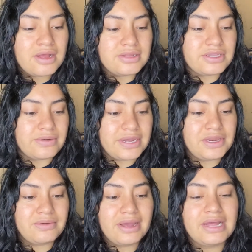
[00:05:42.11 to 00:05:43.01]
So I
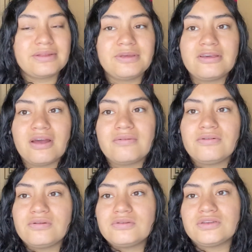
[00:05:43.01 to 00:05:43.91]
knew I had to be
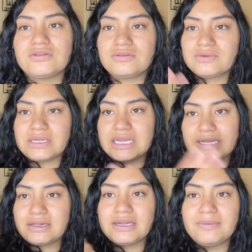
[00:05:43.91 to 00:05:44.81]
careful just when
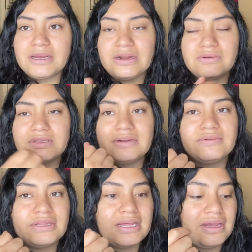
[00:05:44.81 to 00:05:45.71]
like cleaning my nose and
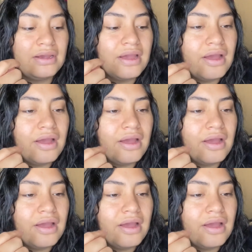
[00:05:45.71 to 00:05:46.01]
everything.